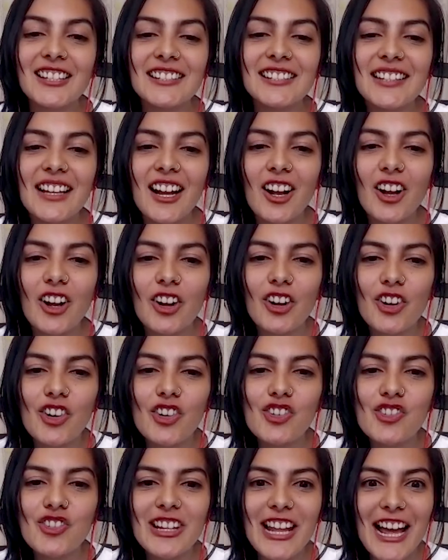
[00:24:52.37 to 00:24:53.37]

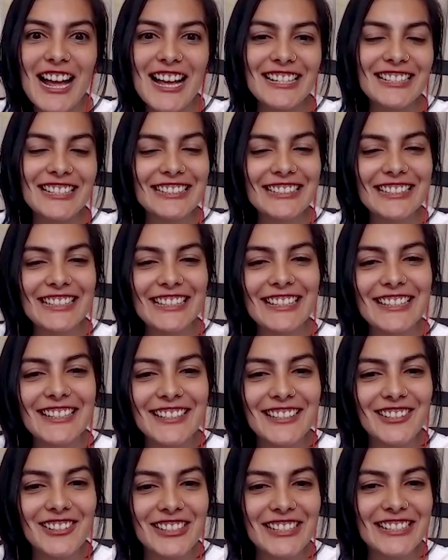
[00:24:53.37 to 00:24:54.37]
So,
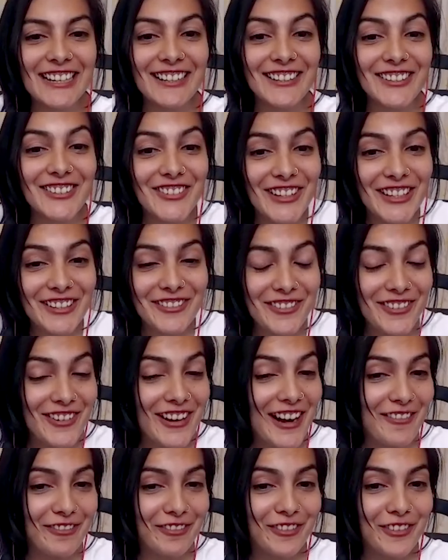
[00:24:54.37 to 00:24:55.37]
lastly, your Seller
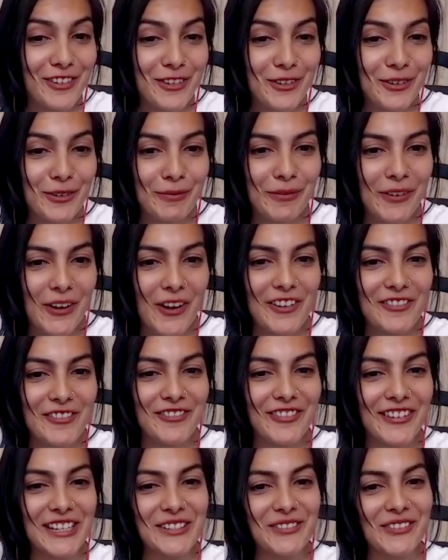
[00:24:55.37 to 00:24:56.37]
Tradecraft group on
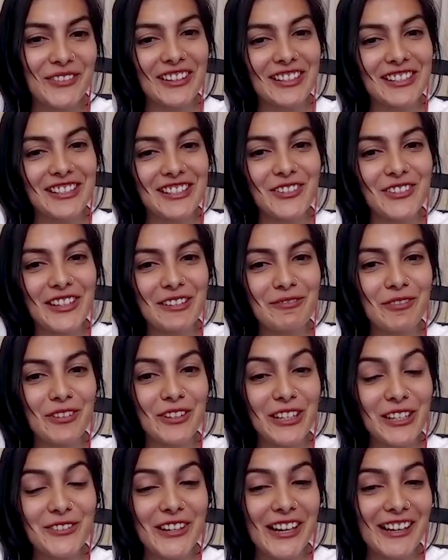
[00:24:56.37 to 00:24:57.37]
Facebook is doing
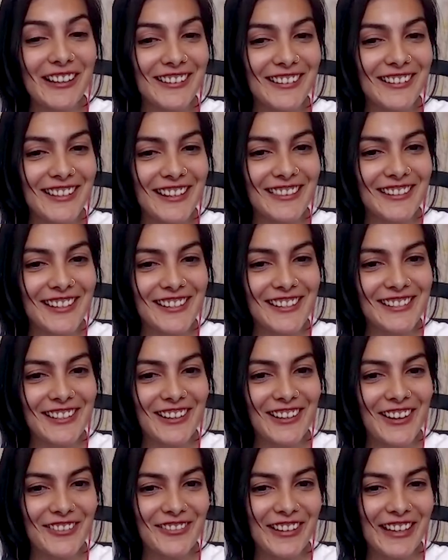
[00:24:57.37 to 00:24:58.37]
pretty well, and there's a
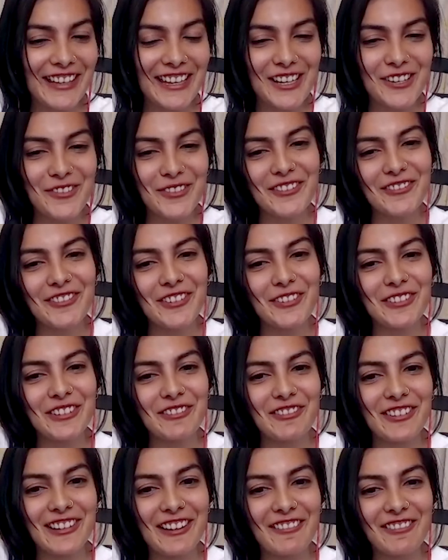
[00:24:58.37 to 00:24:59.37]
lot of engagement from
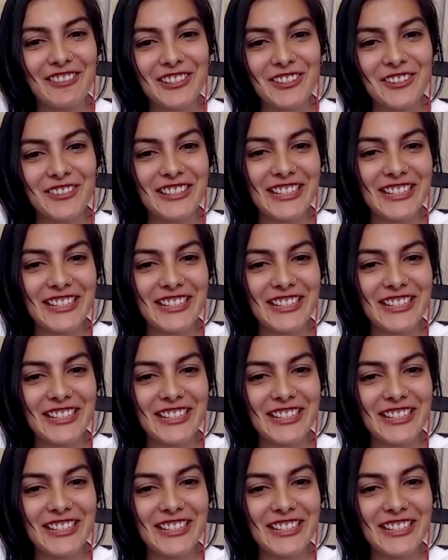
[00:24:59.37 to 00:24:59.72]
different levels of